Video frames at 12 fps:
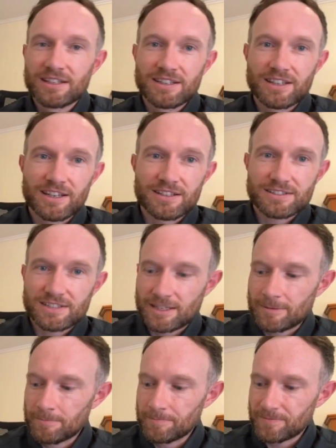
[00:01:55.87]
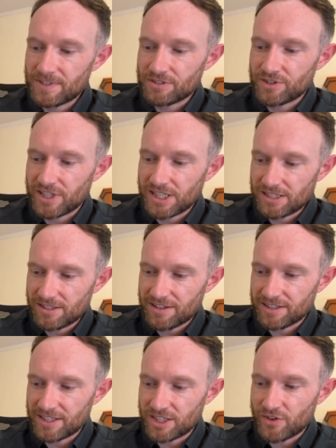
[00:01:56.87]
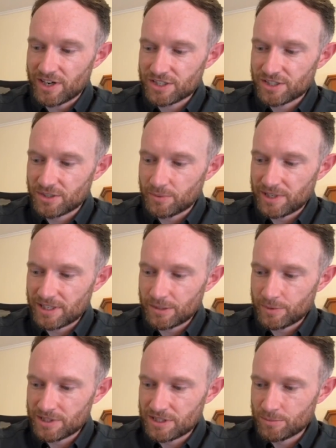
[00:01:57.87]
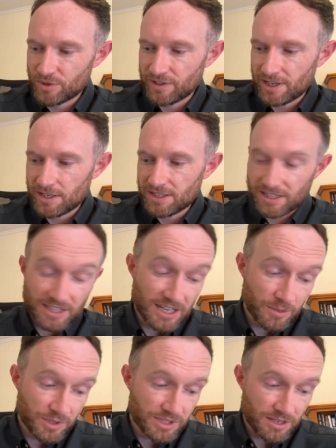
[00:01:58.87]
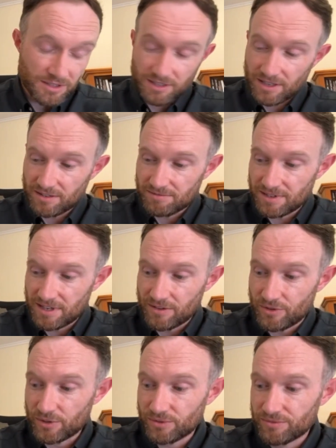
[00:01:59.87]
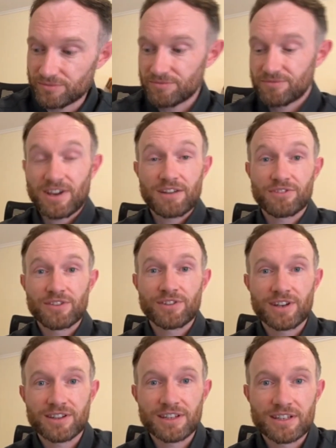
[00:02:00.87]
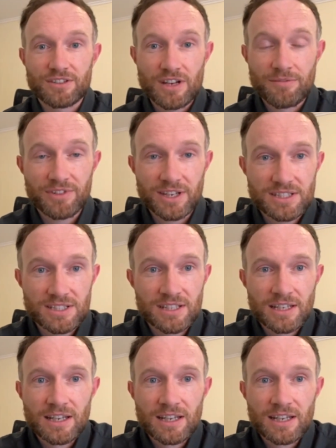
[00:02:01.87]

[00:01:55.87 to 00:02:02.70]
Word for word: yeah, it's um, it's really I think the direction that Waiheke whiskey is moving in, and yet it was a, a real fan favorite I think at Dramfest.